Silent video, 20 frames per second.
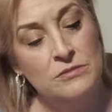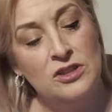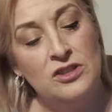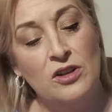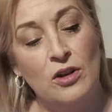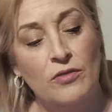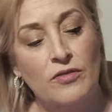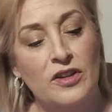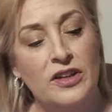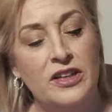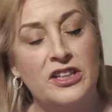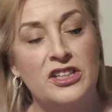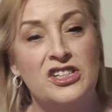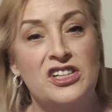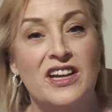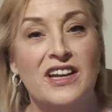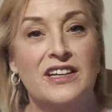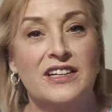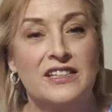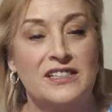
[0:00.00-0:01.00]
So funny,
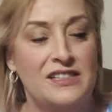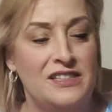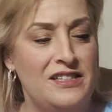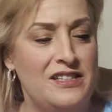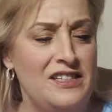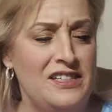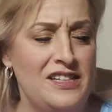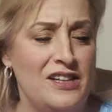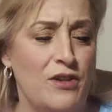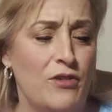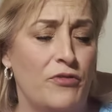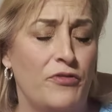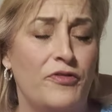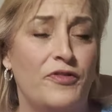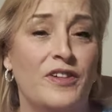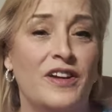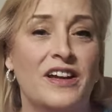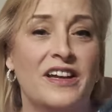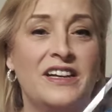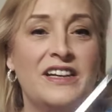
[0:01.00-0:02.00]
Shannon. You're so
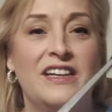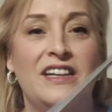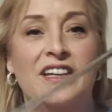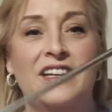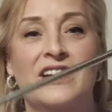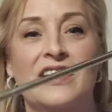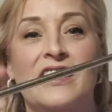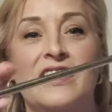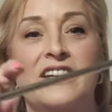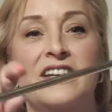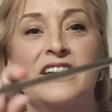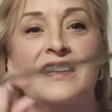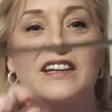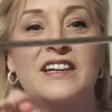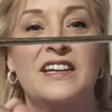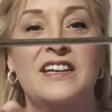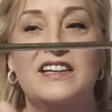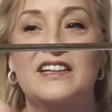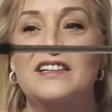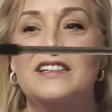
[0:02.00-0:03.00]
funny,
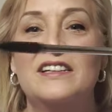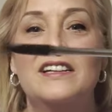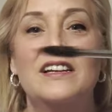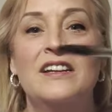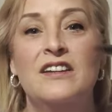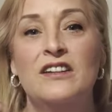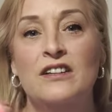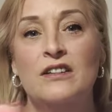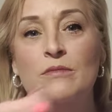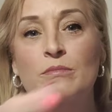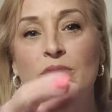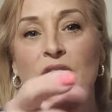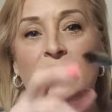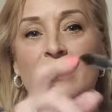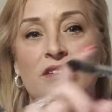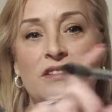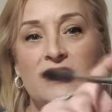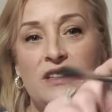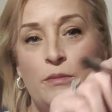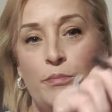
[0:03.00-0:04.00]
honey.
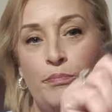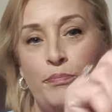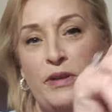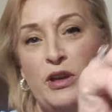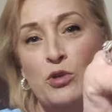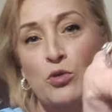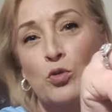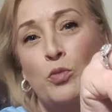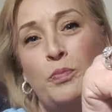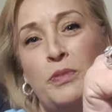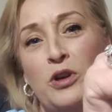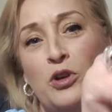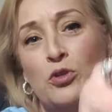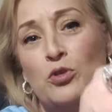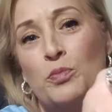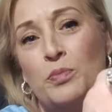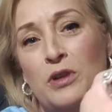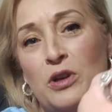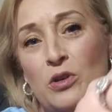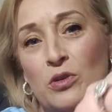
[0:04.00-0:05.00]
But pew,
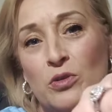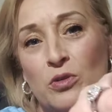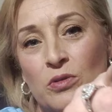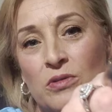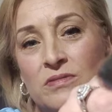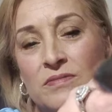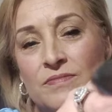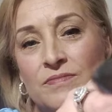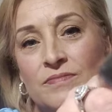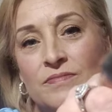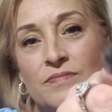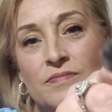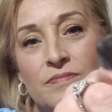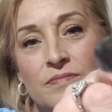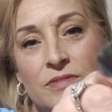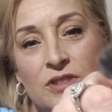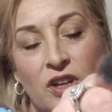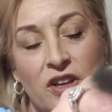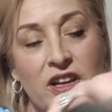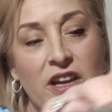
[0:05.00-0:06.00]
pew, pew.
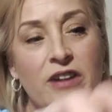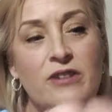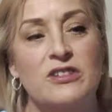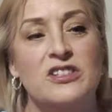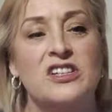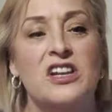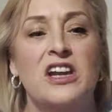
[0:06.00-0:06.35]
So you got your